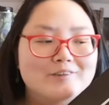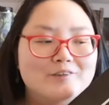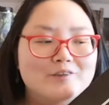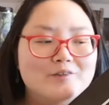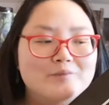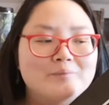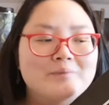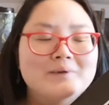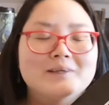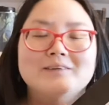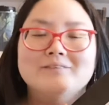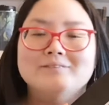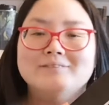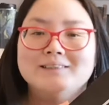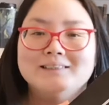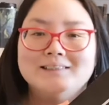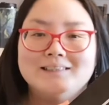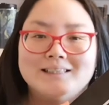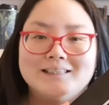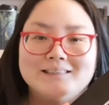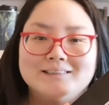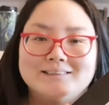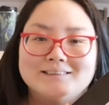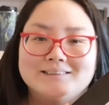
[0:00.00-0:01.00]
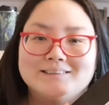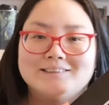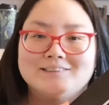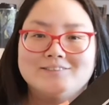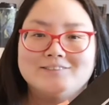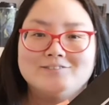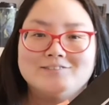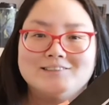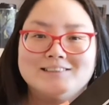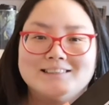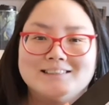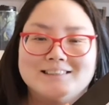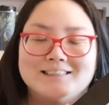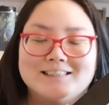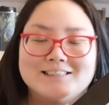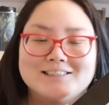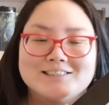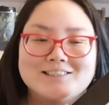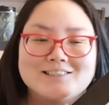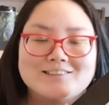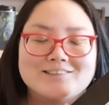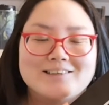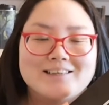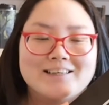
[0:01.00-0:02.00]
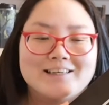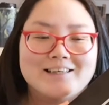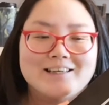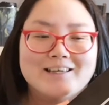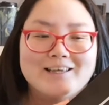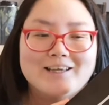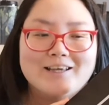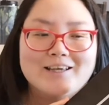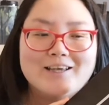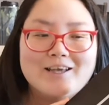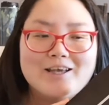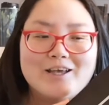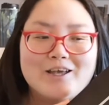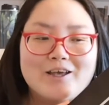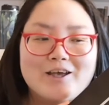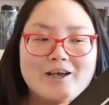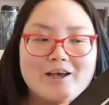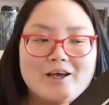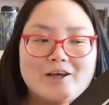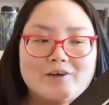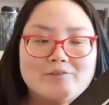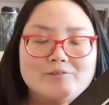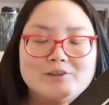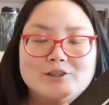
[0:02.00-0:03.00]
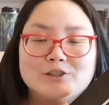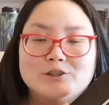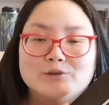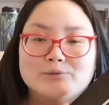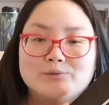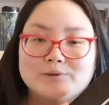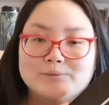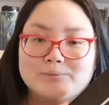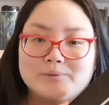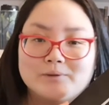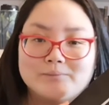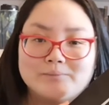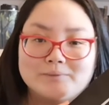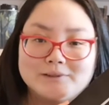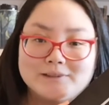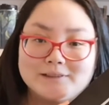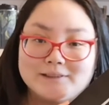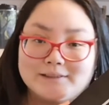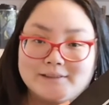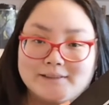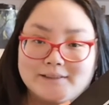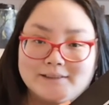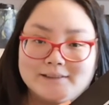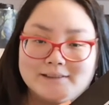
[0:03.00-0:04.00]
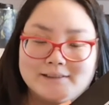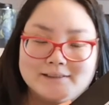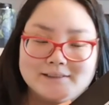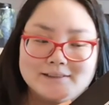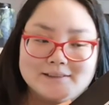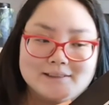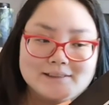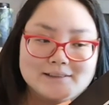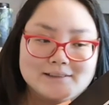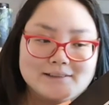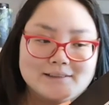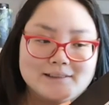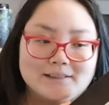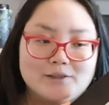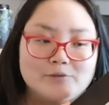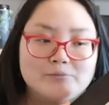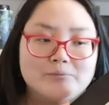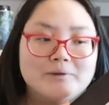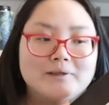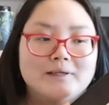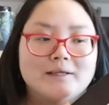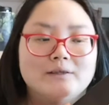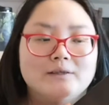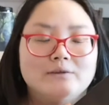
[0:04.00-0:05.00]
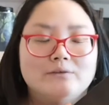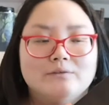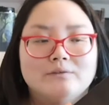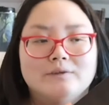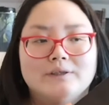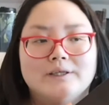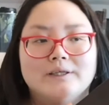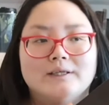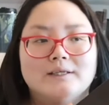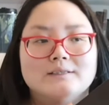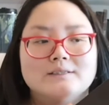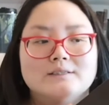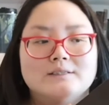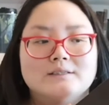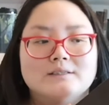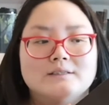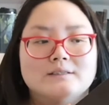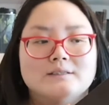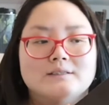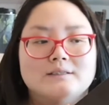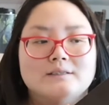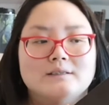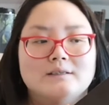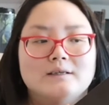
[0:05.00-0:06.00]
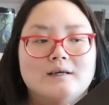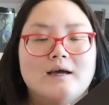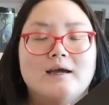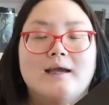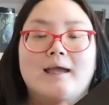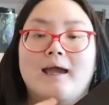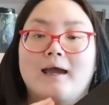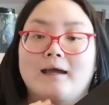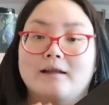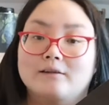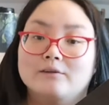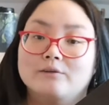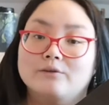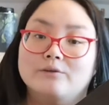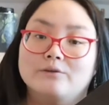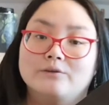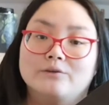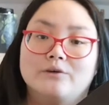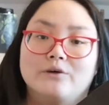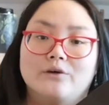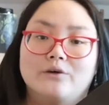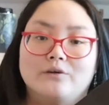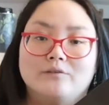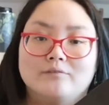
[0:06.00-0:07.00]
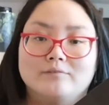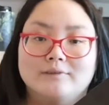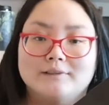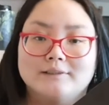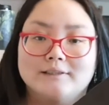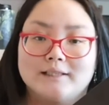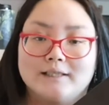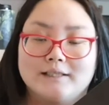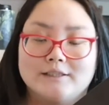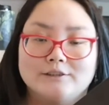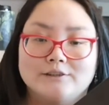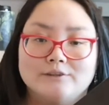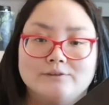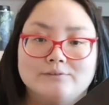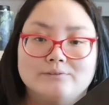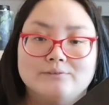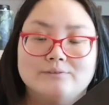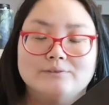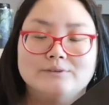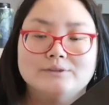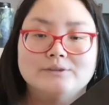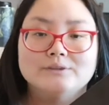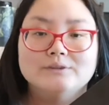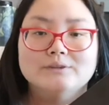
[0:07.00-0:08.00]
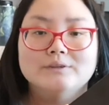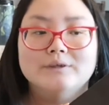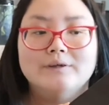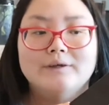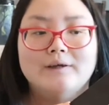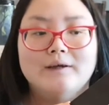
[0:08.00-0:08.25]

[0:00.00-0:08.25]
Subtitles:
A bit of contentious recent history. This was published in 1960, but I do think it's just a catalogue of the statues.